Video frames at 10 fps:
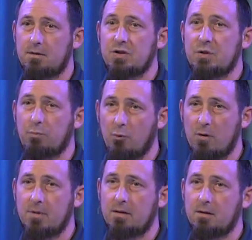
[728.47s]

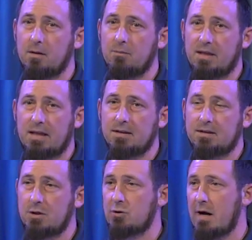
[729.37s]
Disappointment
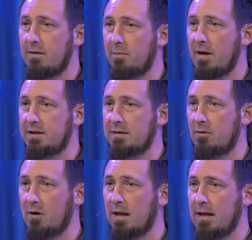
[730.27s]
begins to drive the bus
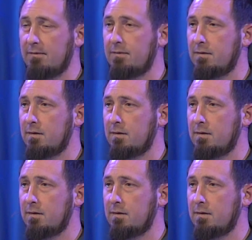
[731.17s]
of our life.